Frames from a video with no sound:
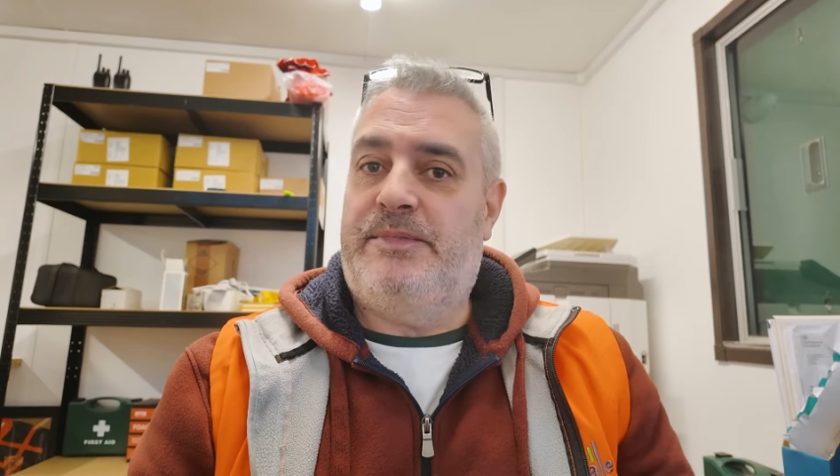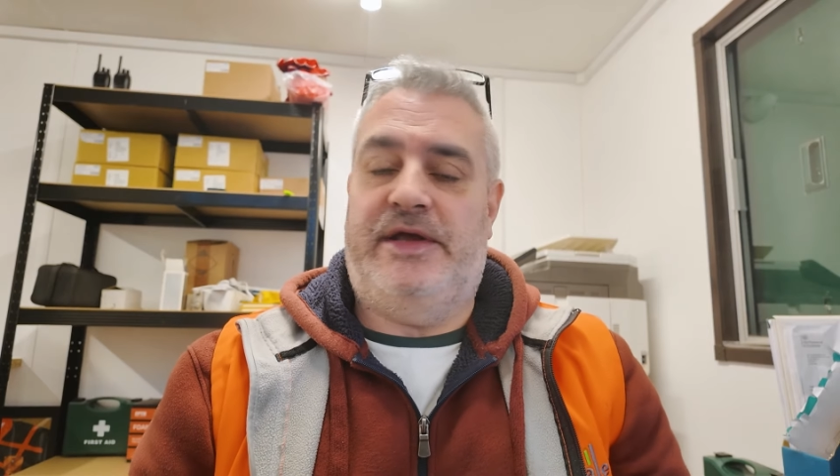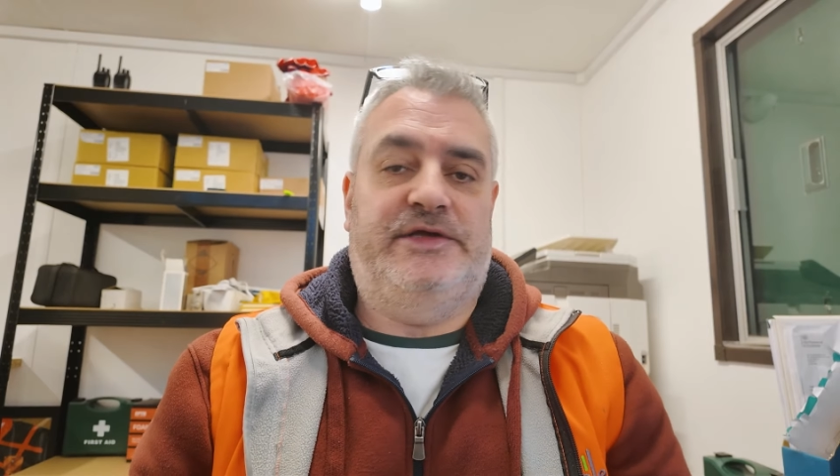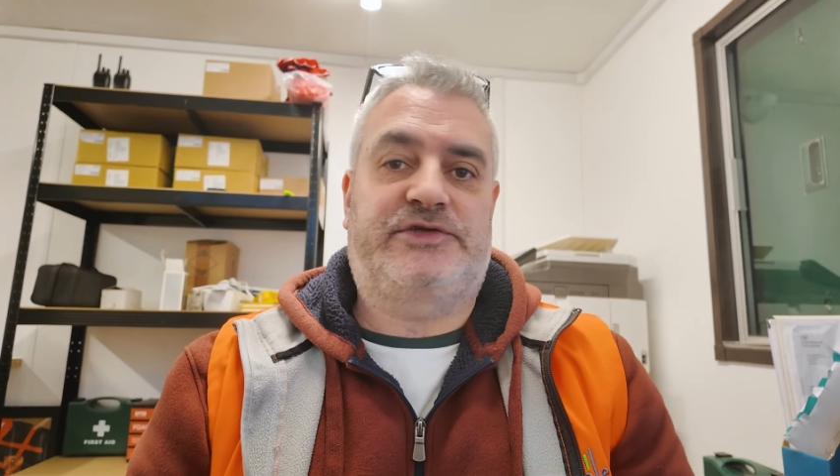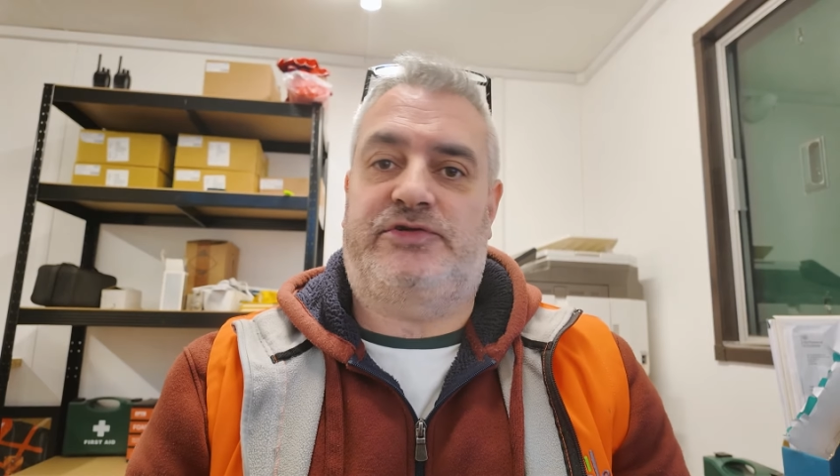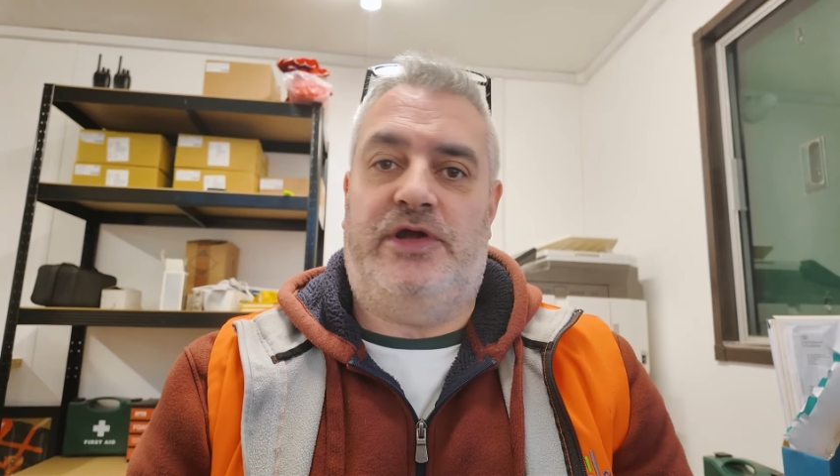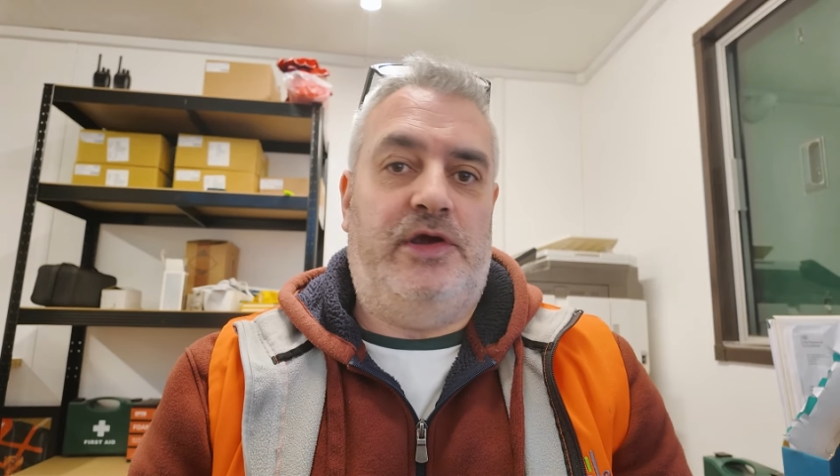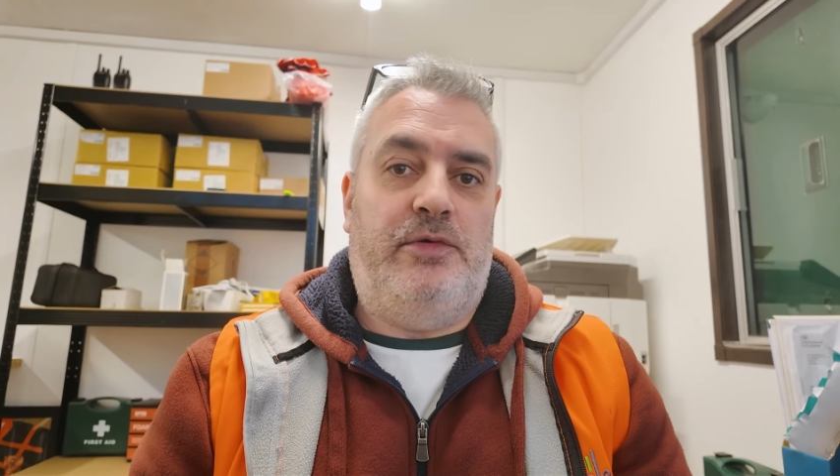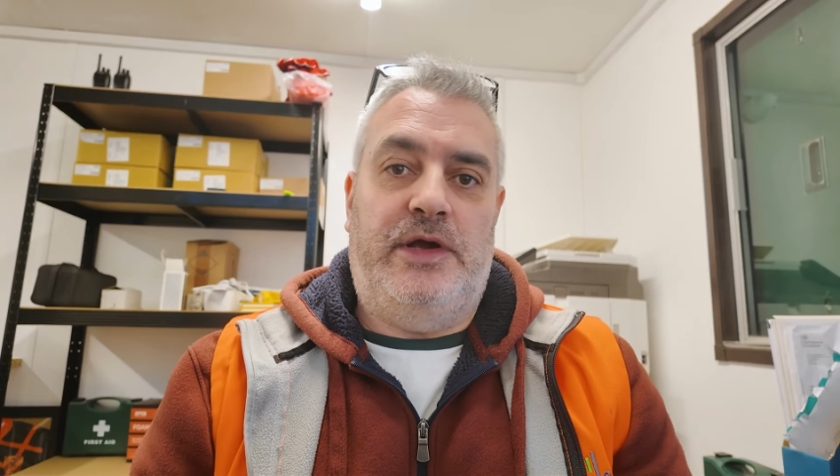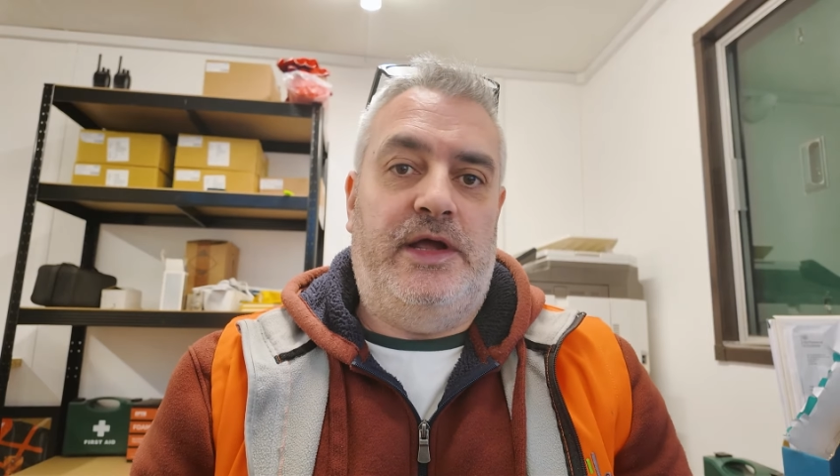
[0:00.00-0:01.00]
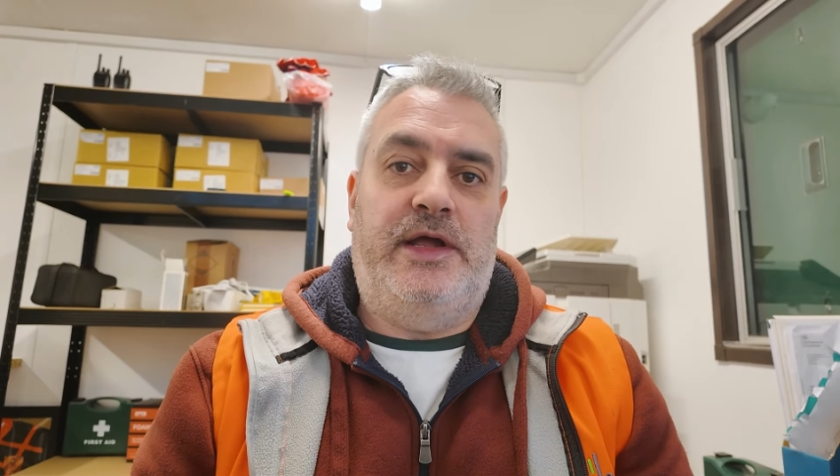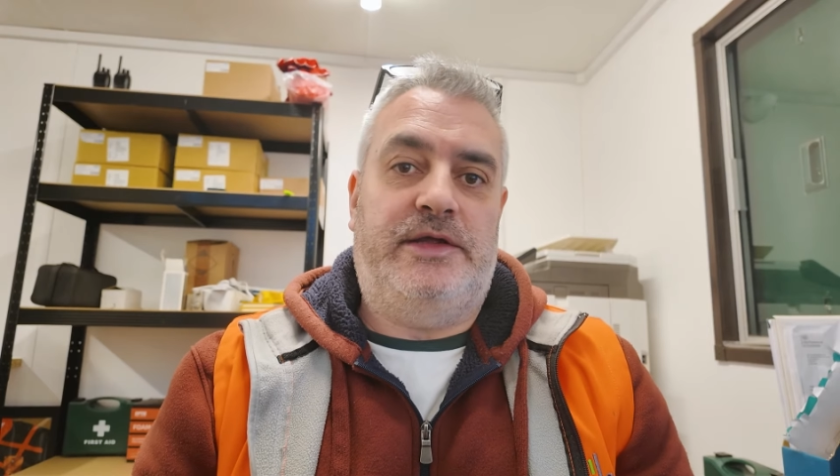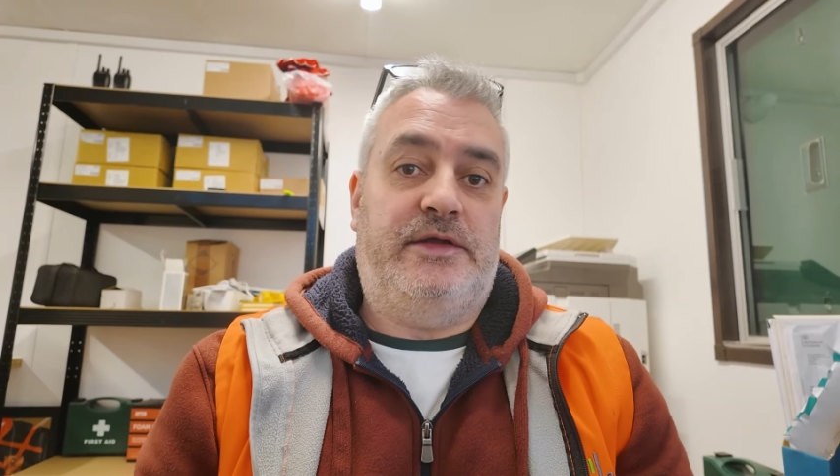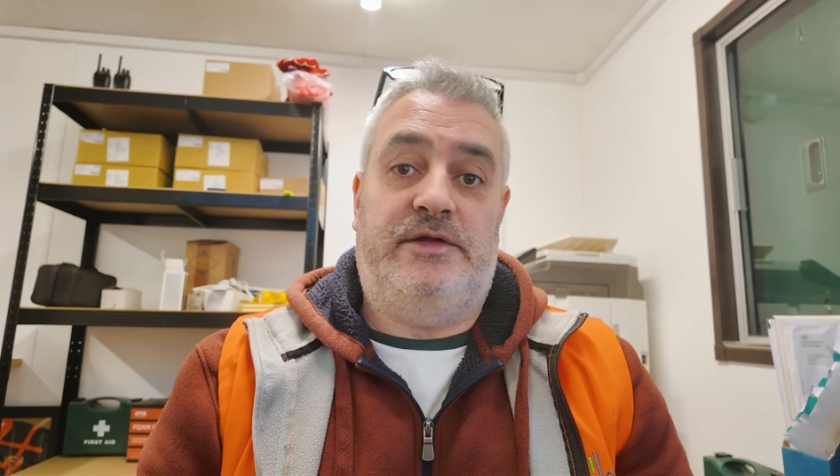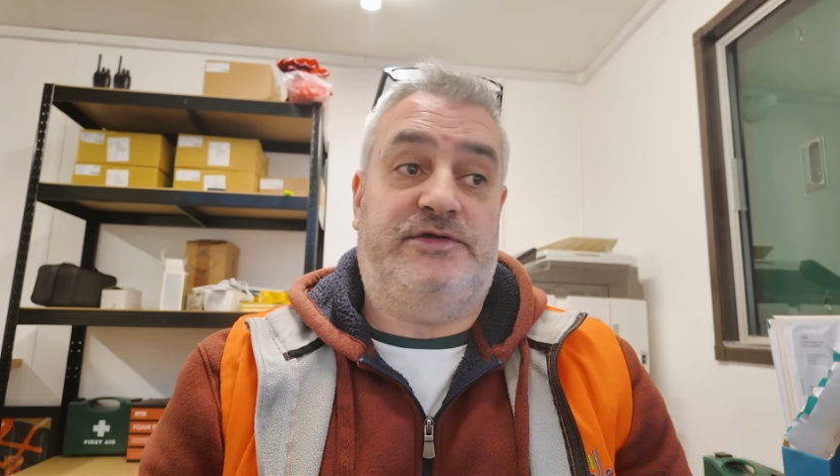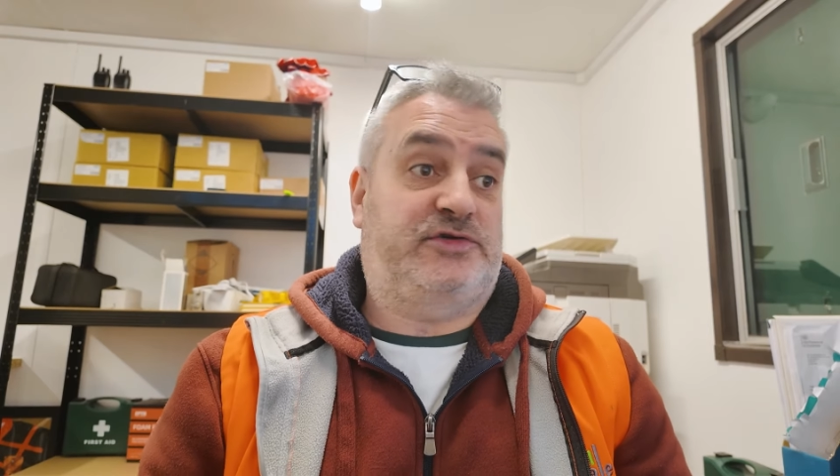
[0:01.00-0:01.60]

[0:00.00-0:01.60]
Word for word: pay us straight away, you know,